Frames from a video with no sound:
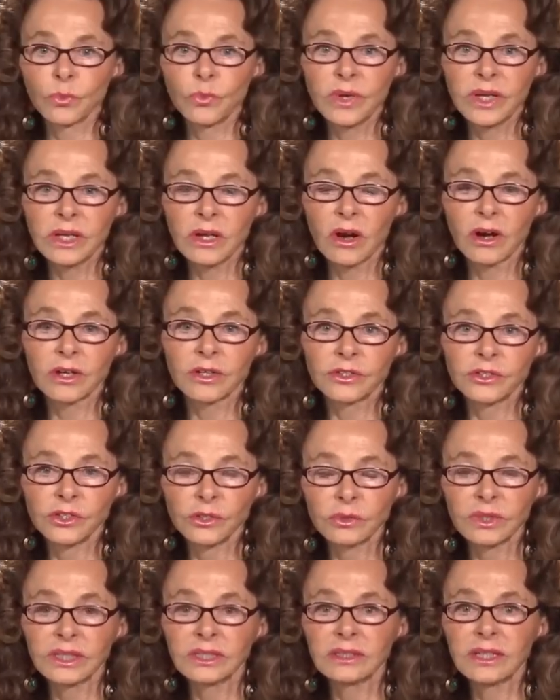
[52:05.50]
we aren't
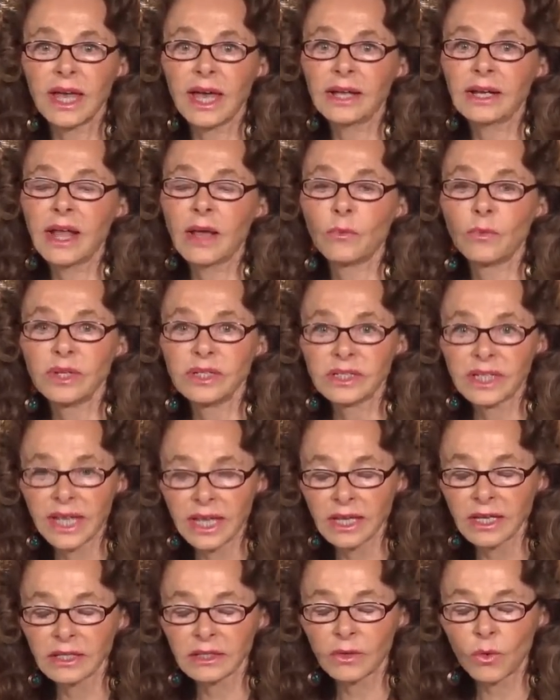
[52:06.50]
doing that and we
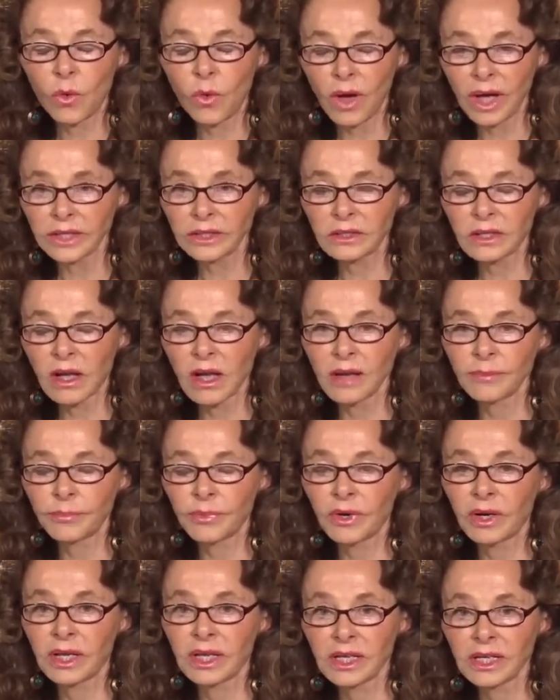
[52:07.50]
can't quite
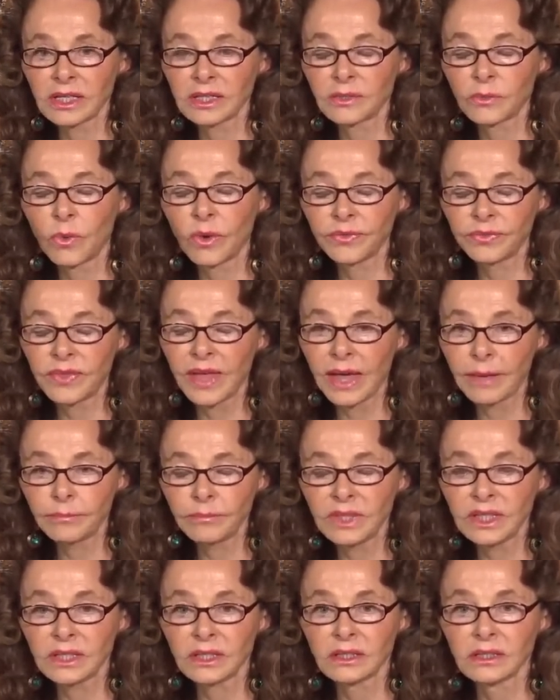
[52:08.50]
comprehend what that
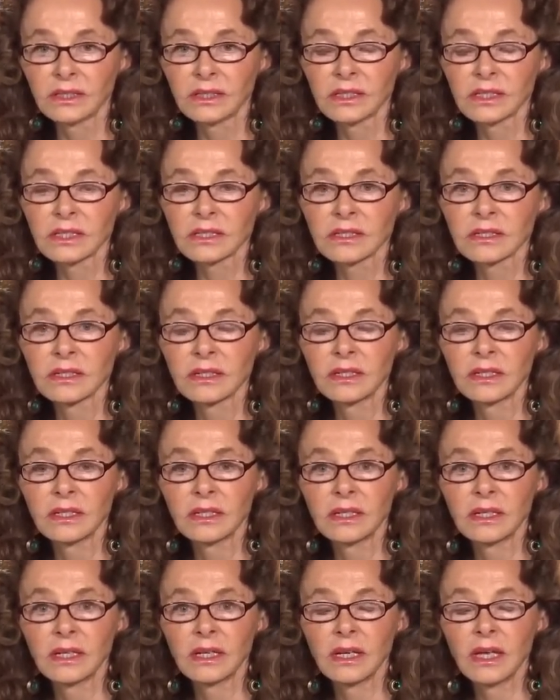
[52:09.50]
means.
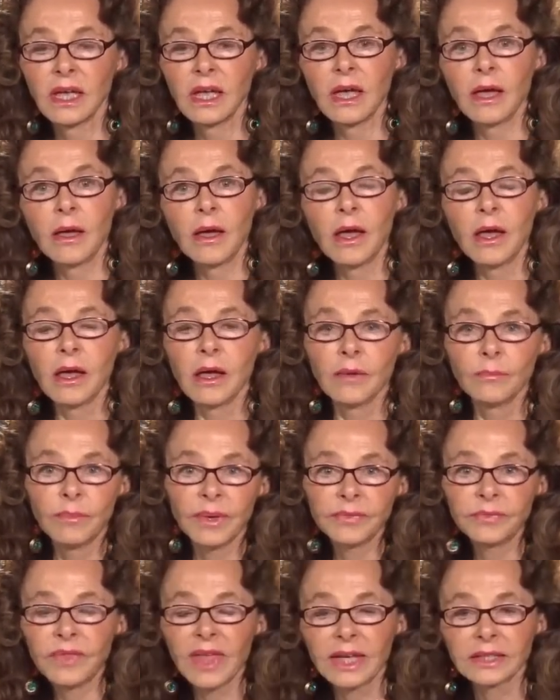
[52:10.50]

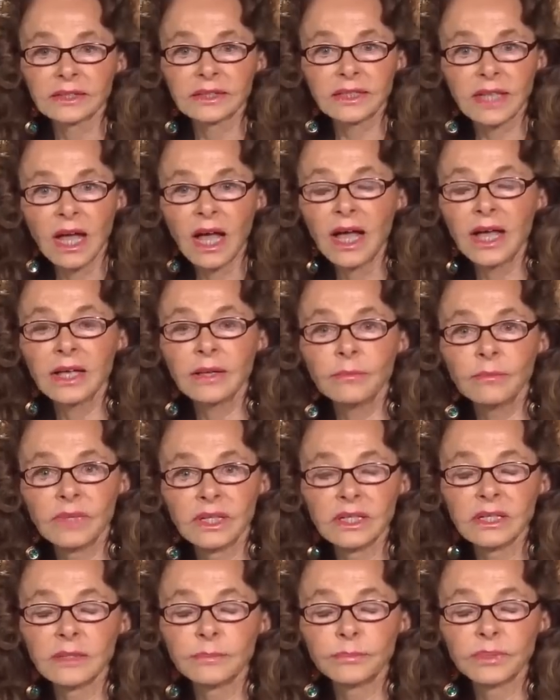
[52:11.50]
But that time
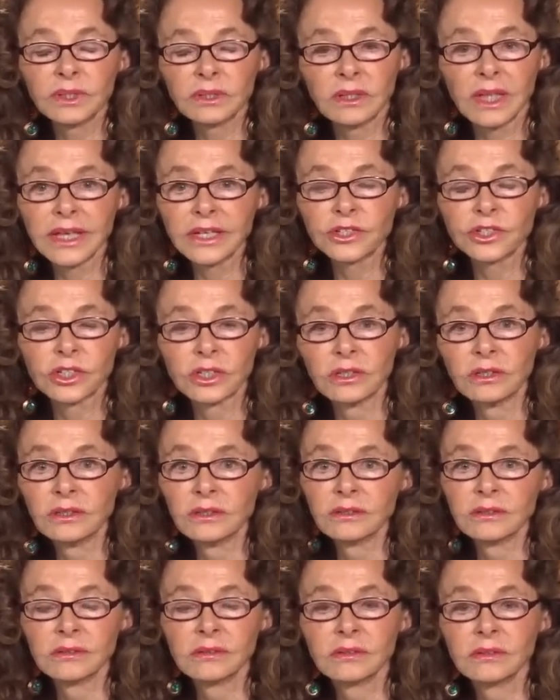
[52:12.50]
manipulation
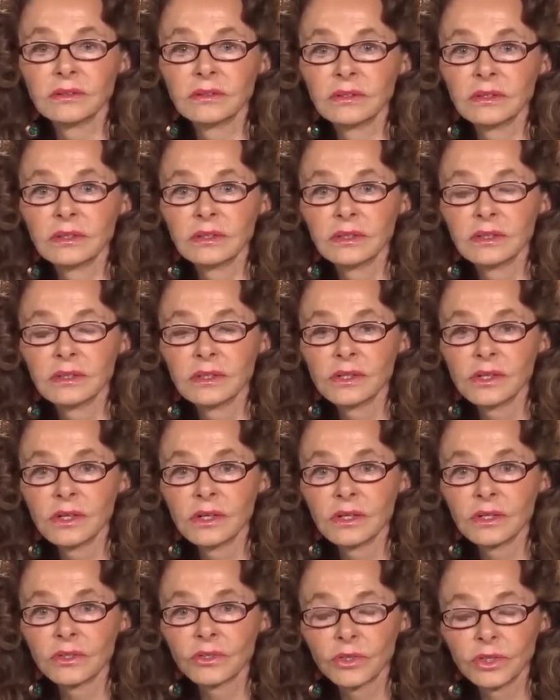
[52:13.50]

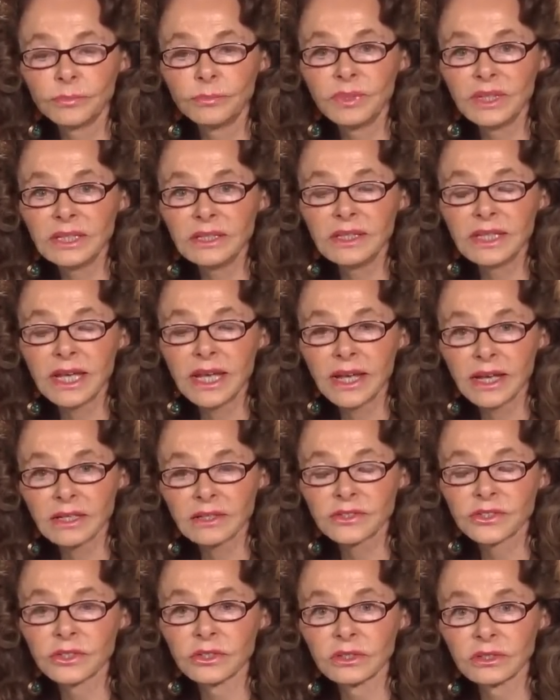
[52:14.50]
could be the
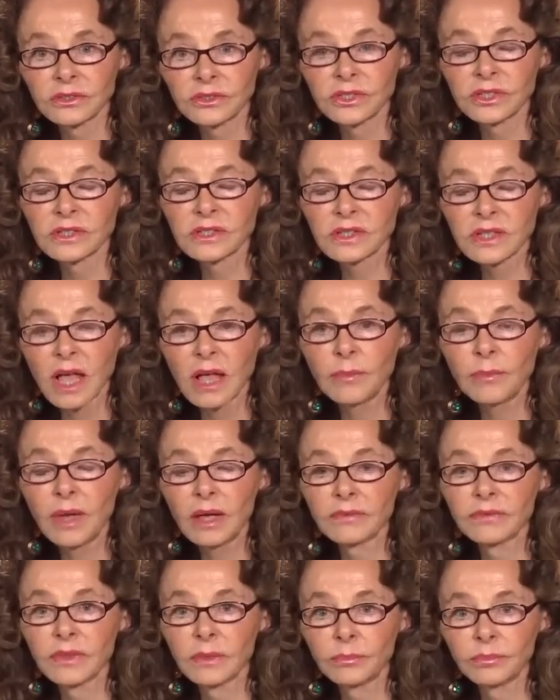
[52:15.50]
answer to some
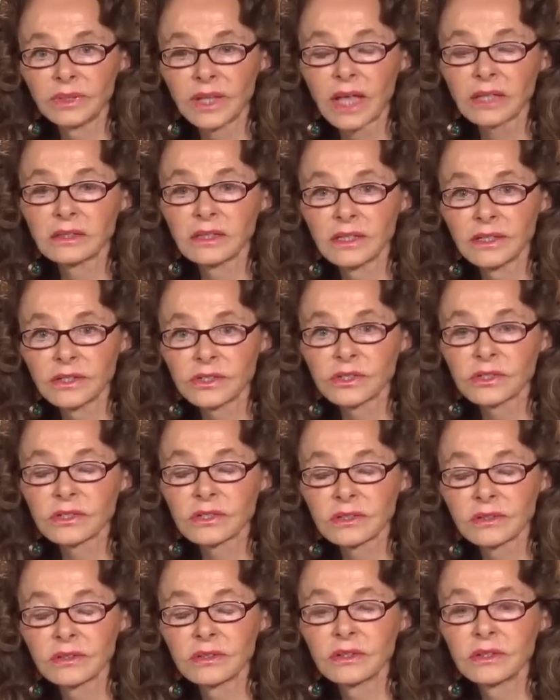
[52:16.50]
of the
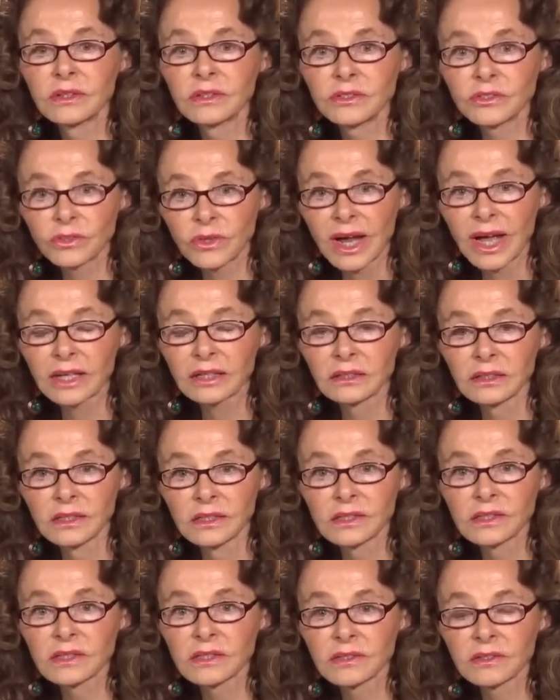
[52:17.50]
bloodless,
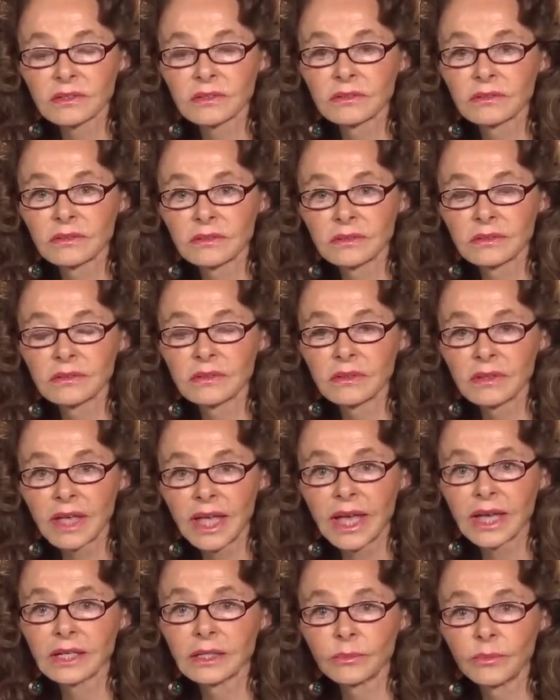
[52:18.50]
trackless
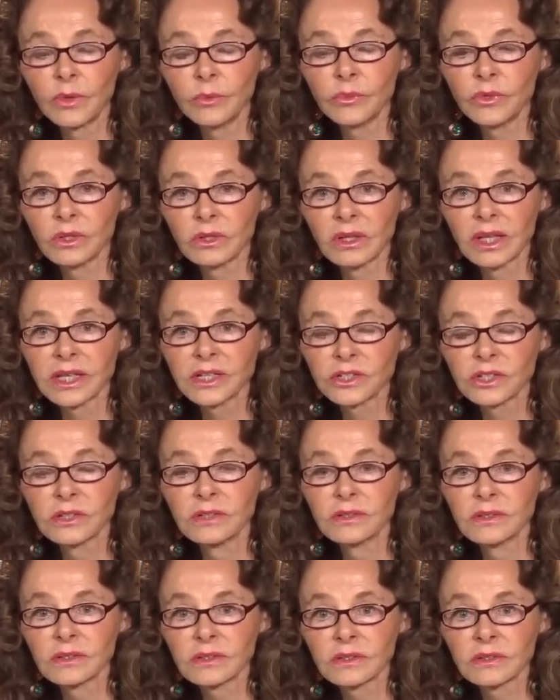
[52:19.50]
animal
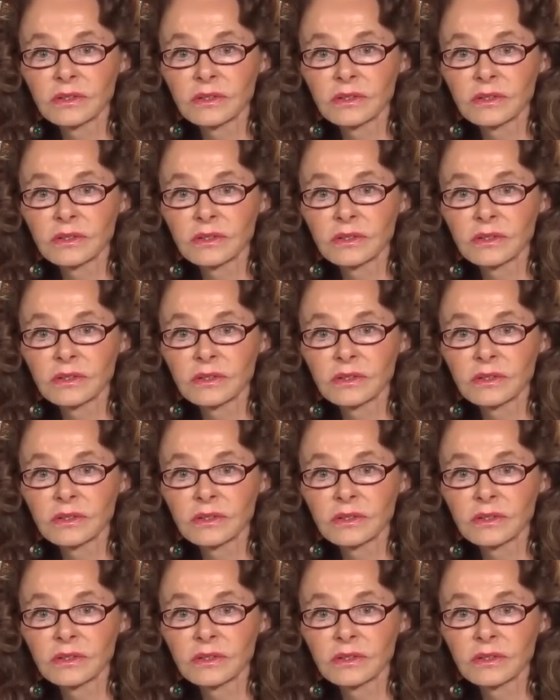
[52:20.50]
mutilations.